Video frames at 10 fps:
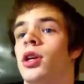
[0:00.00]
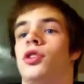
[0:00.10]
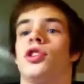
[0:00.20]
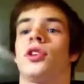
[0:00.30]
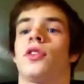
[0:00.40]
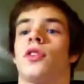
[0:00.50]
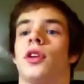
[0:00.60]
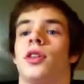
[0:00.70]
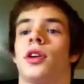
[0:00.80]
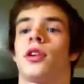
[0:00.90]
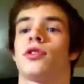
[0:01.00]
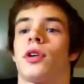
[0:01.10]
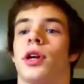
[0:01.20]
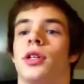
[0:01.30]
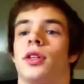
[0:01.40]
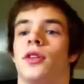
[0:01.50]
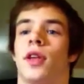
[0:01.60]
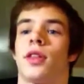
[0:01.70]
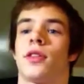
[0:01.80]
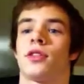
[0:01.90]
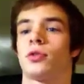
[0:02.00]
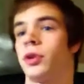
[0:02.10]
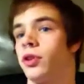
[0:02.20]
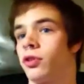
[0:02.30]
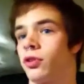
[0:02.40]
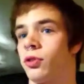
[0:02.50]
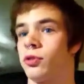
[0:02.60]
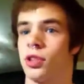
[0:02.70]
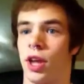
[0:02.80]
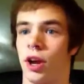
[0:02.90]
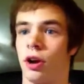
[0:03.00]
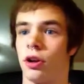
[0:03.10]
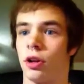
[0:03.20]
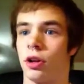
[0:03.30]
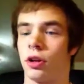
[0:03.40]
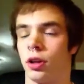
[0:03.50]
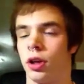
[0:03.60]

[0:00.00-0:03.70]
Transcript: She's sitting there trying to say that the twins are so scared and